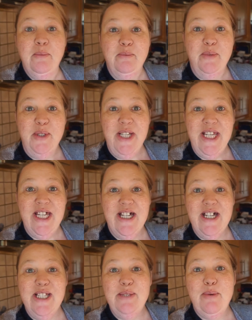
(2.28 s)
Morning
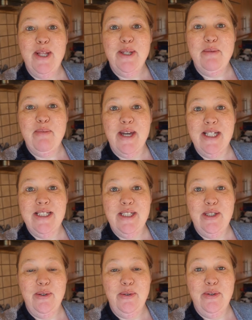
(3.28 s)
guys, welcome back
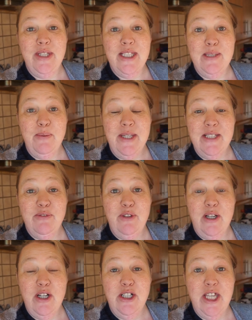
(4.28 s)
to this week's
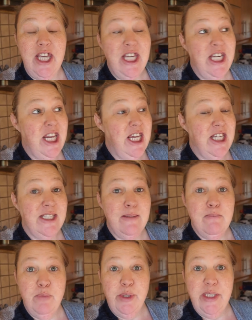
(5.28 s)
vlog. It is
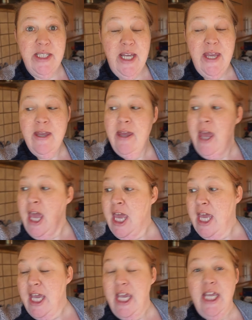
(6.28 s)
Monday,
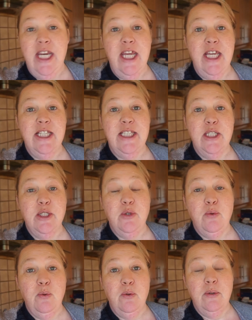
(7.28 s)
it is
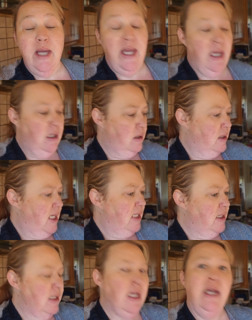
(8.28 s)

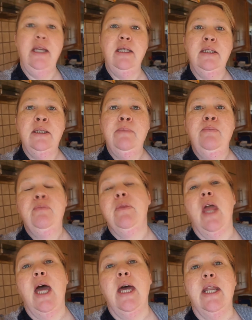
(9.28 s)
9:10
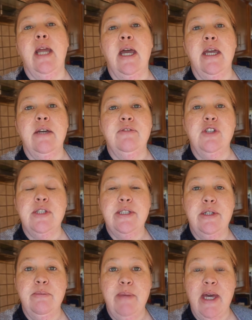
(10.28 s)
and I have just
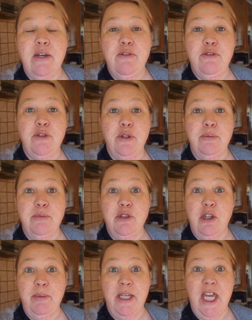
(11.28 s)
come back from
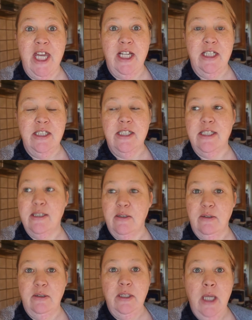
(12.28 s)
dropping Hayley to
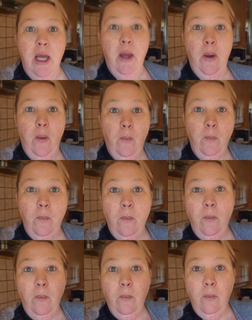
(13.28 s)
school.
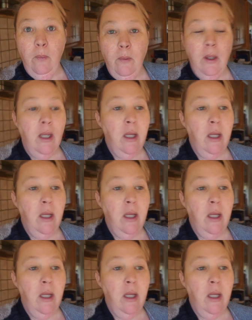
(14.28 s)
Woo-hoo.